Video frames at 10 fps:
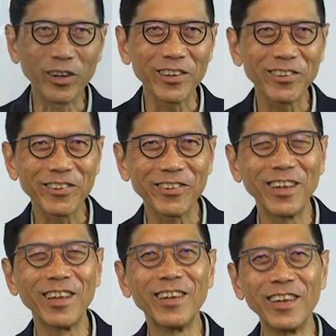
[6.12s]
guests,
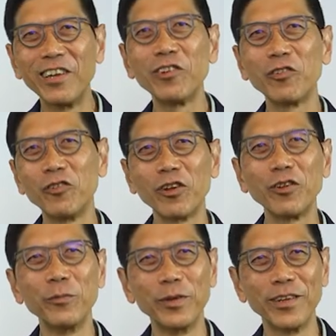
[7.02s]
ladies and
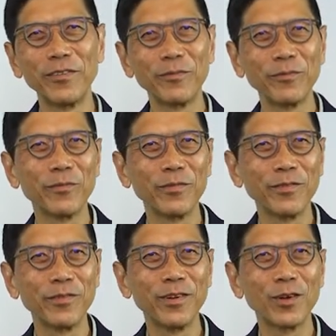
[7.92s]
gentlemen,
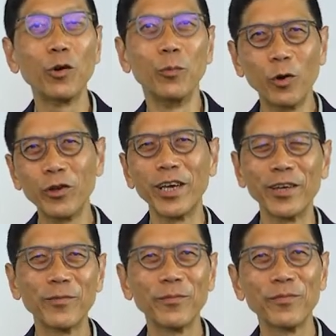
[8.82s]
good
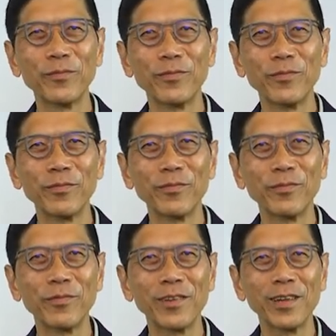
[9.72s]
morning.
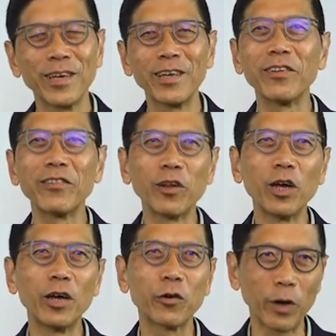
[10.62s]
It is
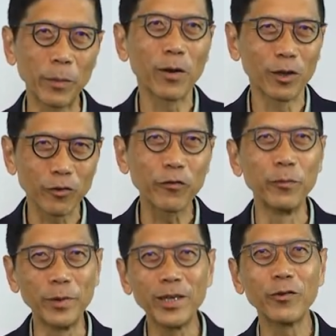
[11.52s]
a great pleasure
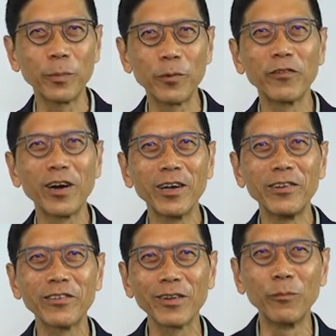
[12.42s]
for me to
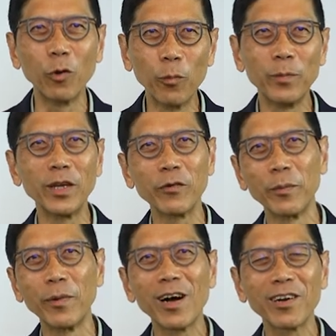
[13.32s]
provide some opening
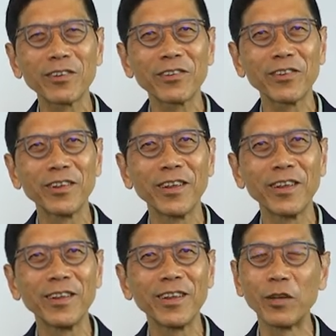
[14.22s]
remarks
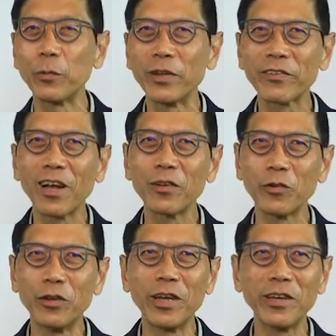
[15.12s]
as we start
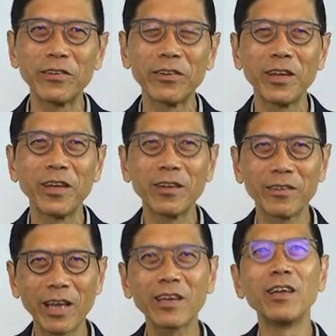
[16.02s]
today's
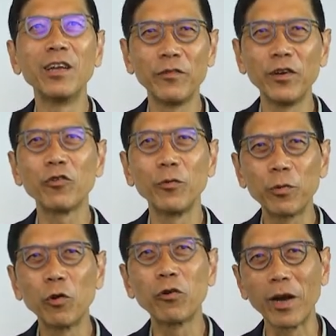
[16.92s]
Tech Innovation
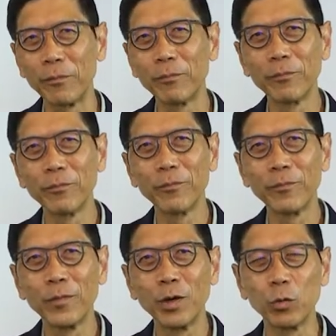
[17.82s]
Program,
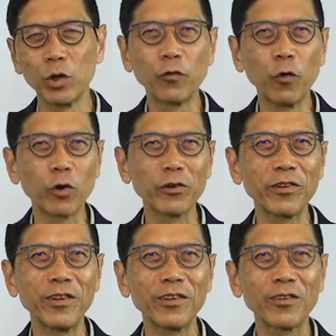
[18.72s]
which
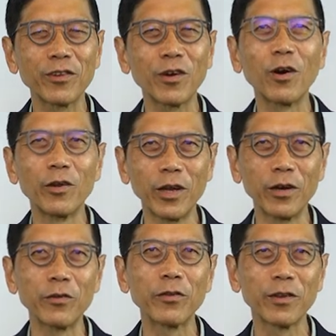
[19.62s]
focuses on
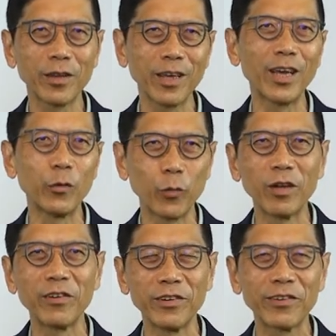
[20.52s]
health and
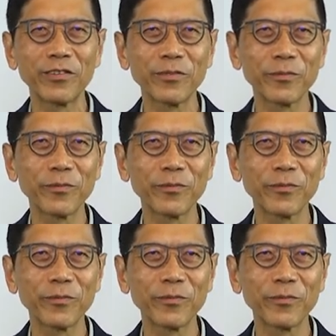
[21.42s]
wellness.